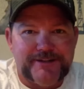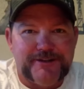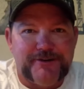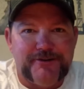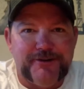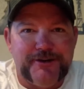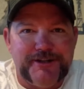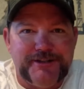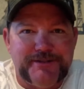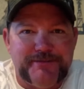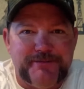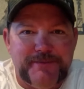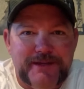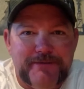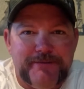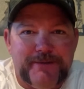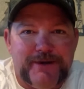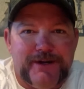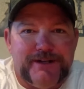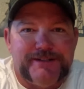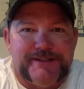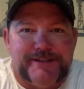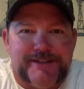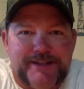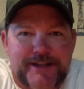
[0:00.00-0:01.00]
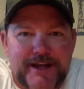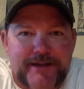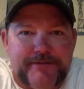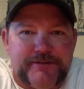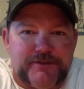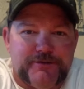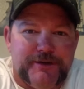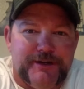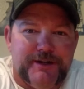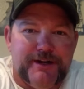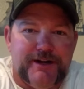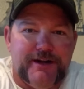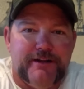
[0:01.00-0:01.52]
Chris, Bee Bustin' Life
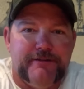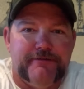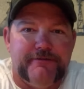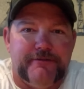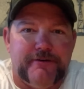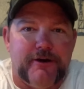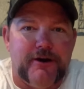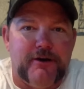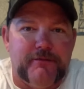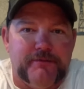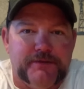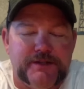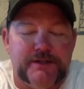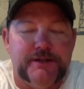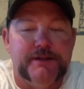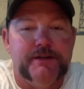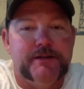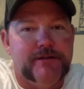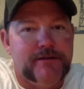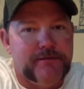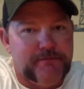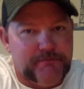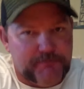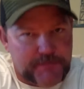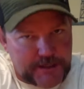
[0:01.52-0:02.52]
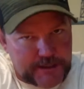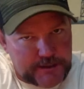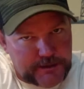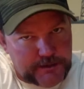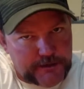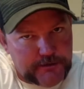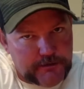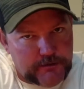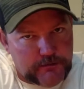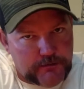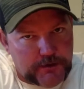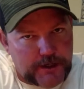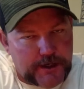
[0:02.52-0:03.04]
Sweet Honey Farms. Been a
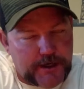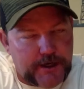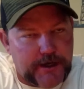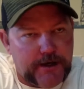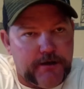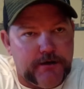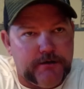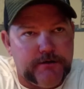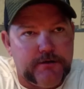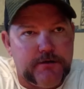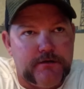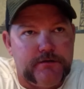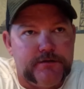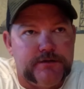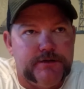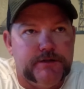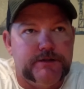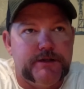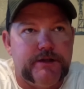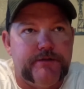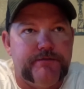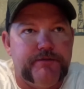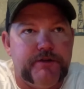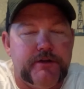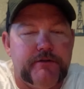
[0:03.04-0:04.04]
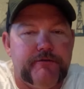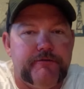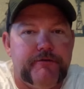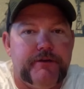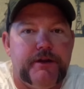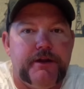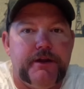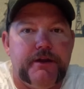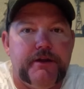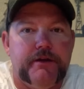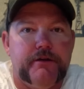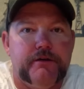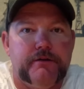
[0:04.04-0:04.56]
little while since I've done a
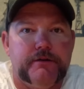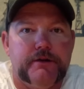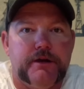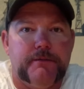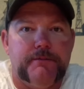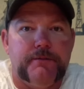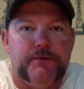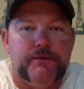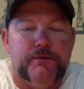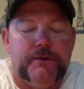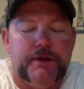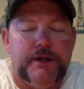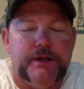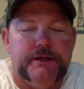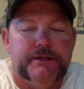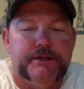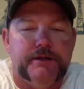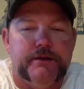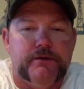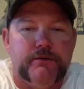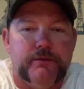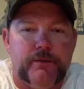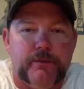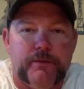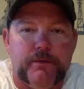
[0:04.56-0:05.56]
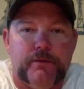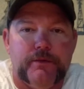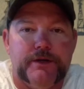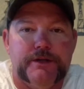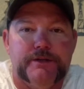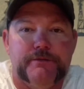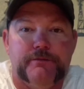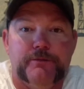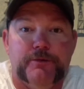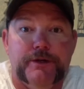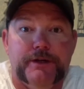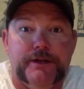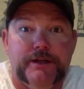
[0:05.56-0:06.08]
video, a couple weeks here. We've been
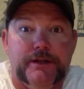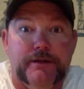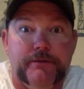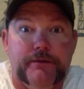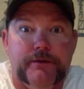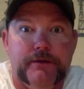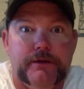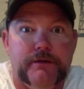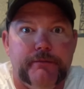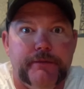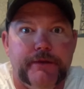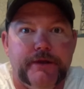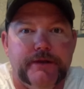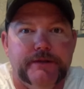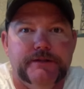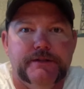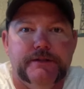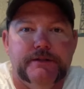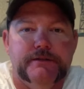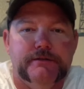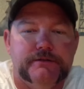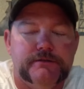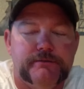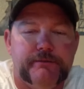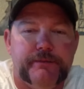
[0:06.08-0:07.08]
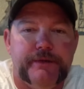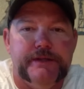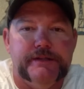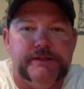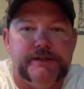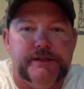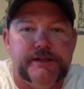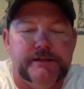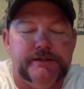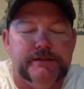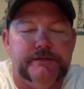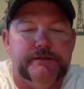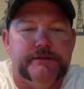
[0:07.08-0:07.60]
really, really busy. It's bee
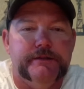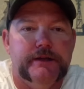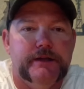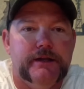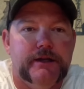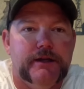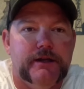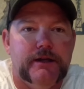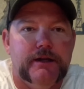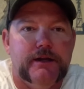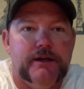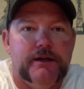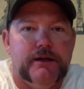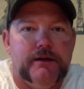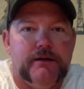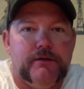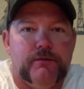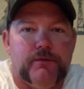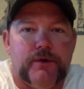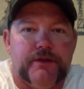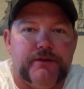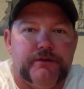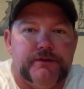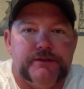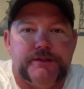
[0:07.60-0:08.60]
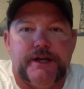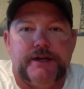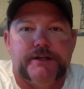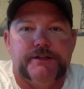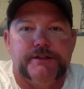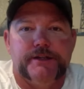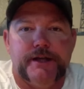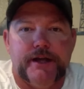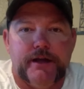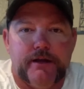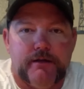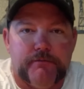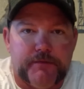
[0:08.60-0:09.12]
season. Weather's actually
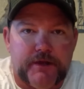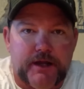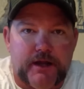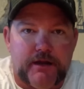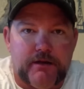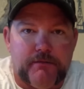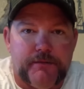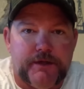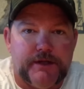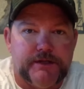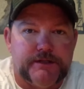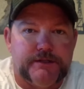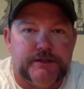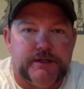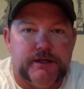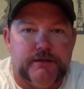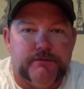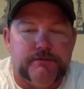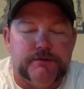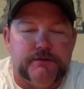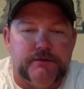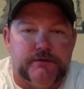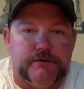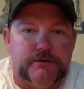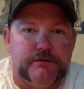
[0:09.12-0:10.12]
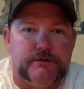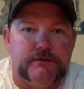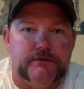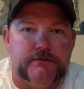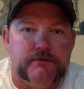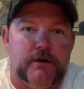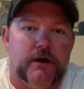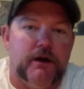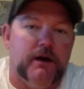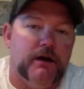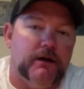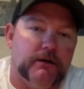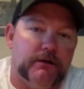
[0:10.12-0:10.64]
got them um, kind of messed up, so it's
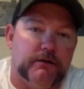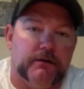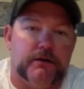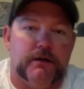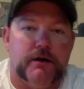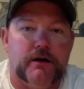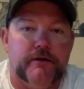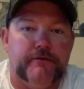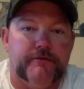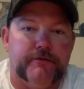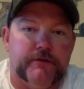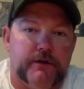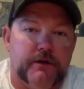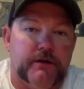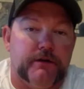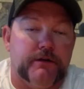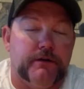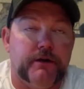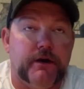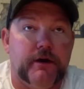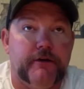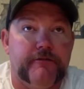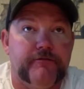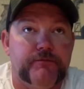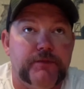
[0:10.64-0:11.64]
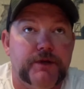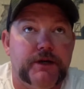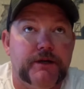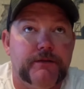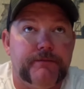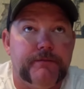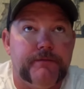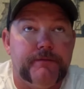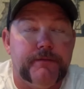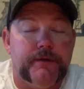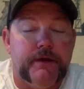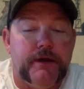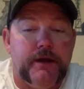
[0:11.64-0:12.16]
on and off and on and off.
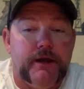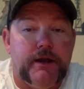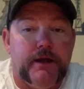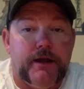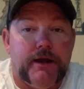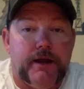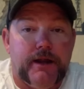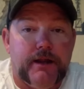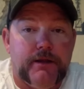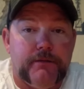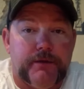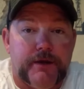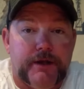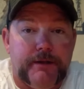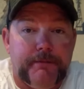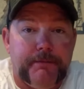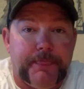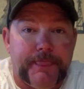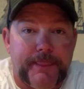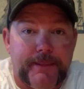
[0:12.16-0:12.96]
But anyway,